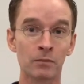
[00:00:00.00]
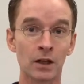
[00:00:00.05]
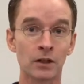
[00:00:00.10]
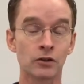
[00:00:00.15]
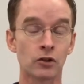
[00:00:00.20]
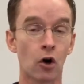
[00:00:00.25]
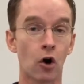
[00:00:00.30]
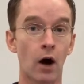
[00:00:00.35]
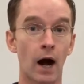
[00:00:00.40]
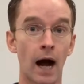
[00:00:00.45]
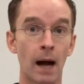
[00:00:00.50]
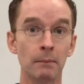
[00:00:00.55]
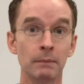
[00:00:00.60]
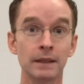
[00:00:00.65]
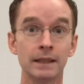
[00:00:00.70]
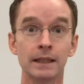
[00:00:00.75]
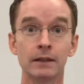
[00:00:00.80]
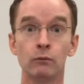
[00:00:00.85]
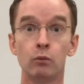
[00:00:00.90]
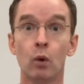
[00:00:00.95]
So I'm
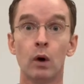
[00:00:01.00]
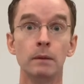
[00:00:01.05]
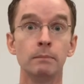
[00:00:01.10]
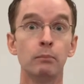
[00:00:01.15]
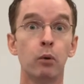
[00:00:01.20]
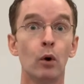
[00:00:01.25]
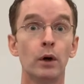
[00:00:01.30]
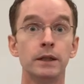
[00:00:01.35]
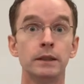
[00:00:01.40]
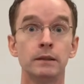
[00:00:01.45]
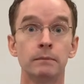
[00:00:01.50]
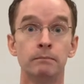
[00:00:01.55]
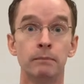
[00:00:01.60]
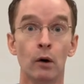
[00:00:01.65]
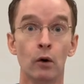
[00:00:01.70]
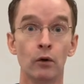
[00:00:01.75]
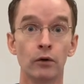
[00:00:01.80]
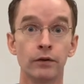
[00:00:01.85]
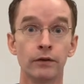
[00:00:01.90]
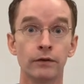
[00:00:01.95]
going to give one point to
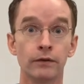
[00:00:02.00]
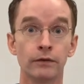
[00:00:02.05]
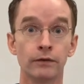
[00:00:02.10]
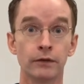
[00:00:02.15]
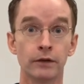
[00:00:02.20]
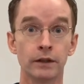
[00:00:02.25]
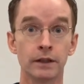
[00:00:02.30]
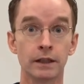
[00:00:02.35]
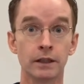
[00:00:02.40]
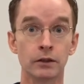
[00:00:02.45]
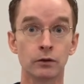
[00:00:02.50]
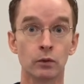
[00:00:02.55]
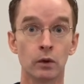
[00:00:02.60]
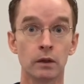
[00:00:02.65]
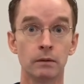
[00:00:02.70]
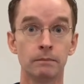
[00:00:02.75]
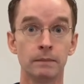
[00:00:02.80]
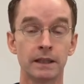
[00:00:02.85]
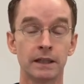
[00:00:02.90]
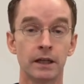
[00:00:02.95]
both for this
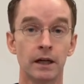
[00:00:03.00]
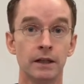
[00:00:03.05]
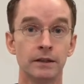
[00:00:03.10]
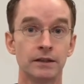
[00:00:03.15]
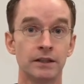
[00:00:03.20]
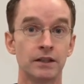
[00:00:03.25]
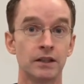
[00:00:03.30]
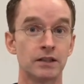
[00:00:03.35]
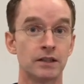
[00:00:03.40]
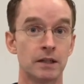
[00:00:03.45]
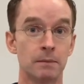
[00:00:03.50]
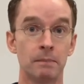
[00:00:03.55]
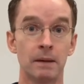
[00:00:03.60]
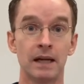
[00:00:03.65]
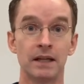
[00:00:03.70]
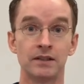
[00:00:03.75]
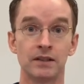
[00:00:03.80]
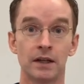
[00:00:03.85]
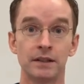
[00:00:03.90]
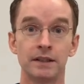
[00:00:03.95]
one because it just
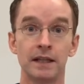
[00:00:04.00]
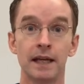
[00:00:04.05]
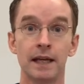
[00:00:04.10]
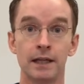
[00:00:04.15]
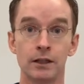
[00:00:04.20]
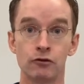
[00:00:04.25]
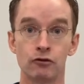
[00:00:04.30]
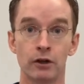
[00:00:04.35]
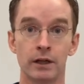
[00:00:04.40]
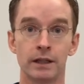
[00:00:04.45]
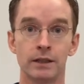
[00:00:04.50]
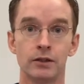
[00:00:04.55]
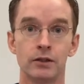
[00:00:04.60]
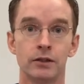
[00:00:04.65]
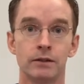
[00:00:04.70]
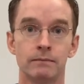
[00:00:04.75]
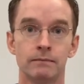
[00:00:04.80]
depends on the age range.